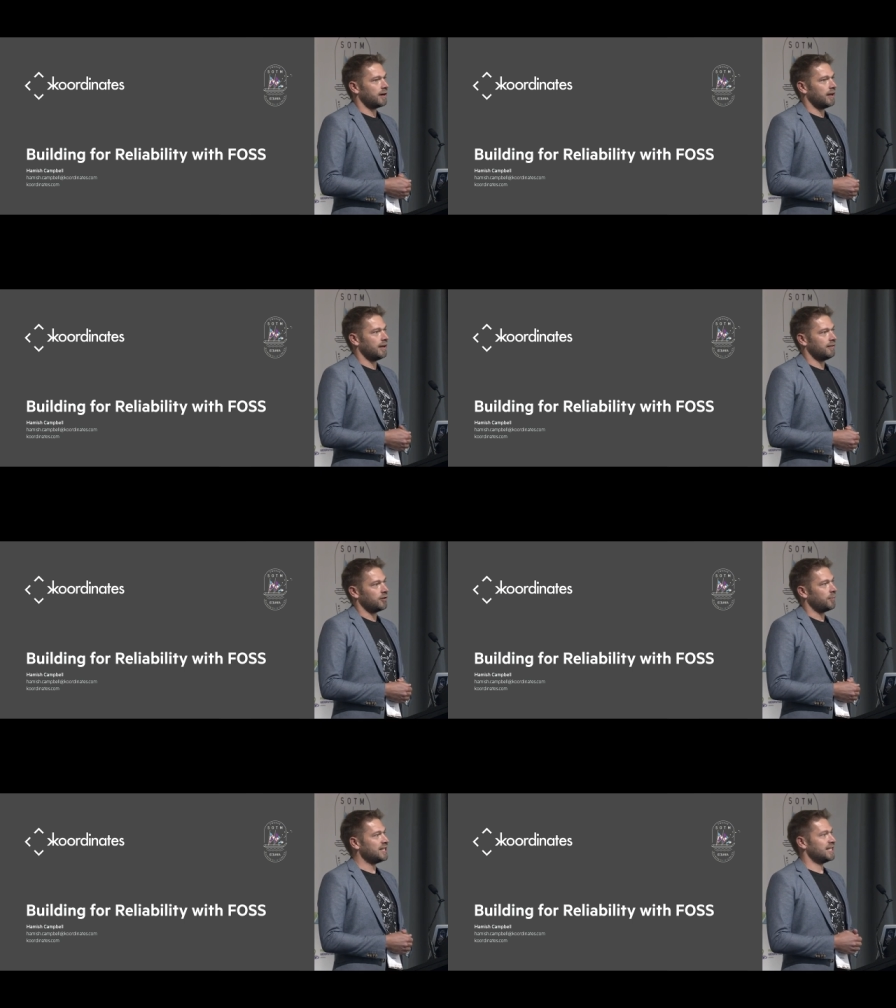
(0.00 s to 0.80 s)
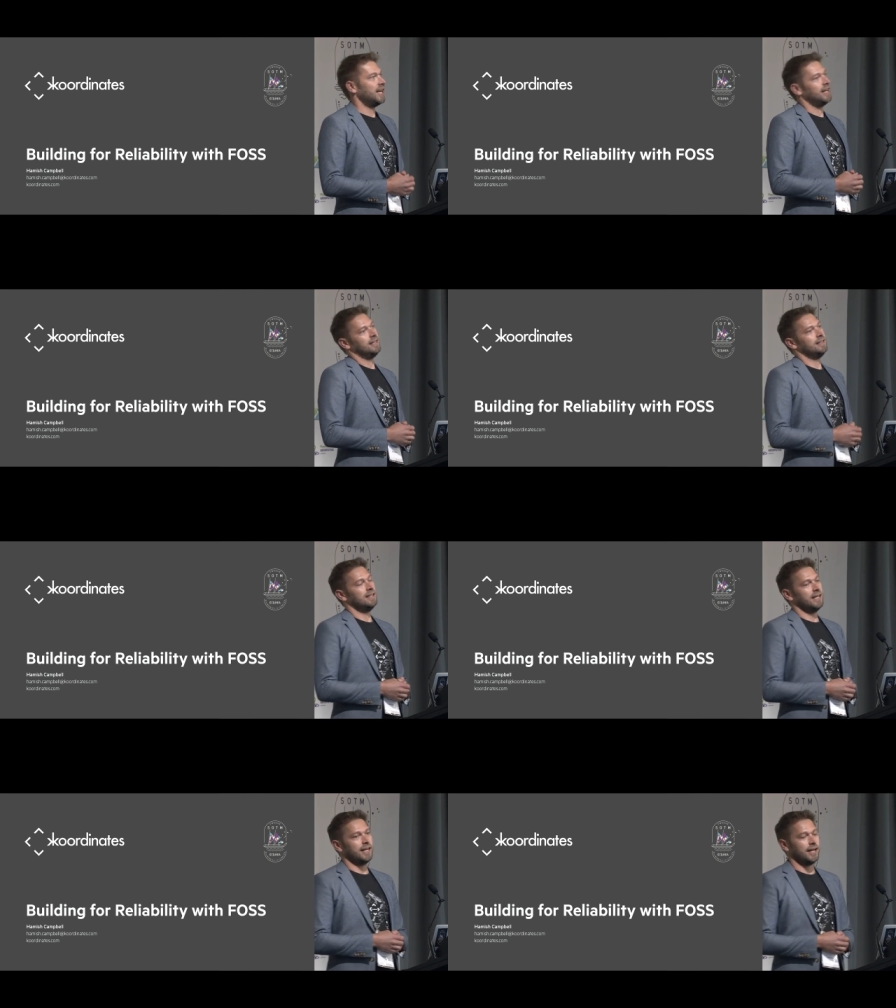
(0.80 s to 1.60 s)
uh, for Pizza Hut.
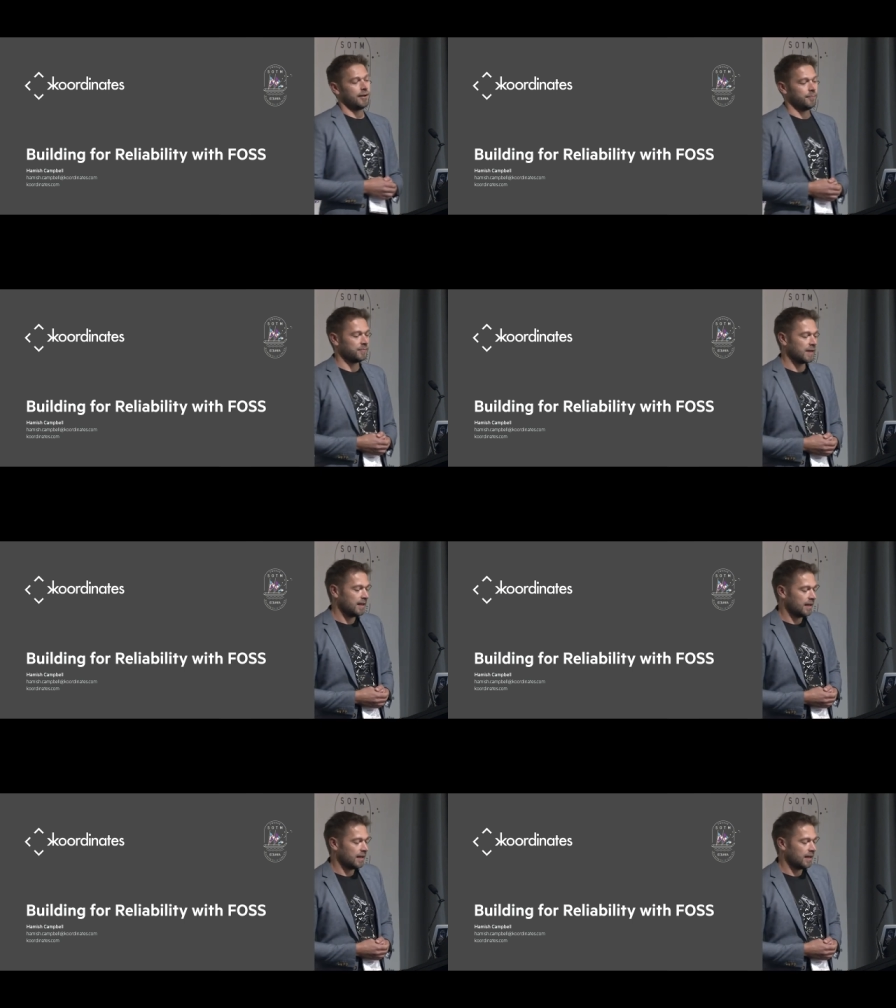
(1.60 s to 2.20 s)
Um,